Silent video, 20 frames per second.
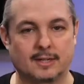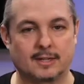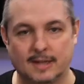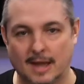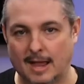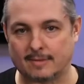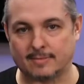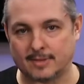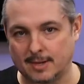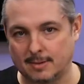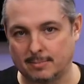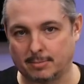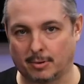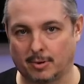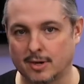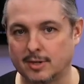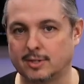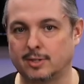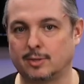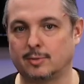dive deeper
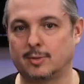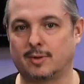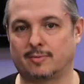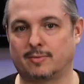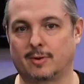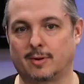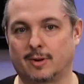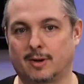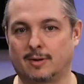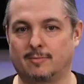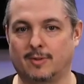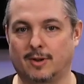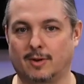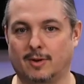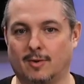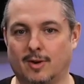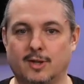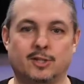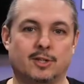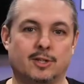into different
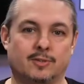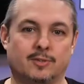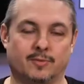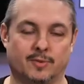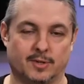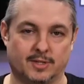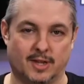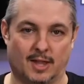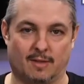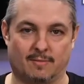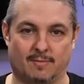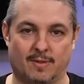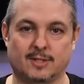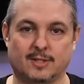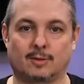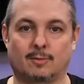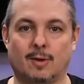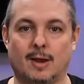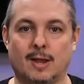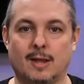configurations for
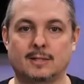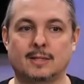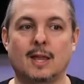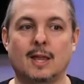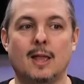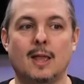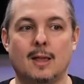ZFS arrays,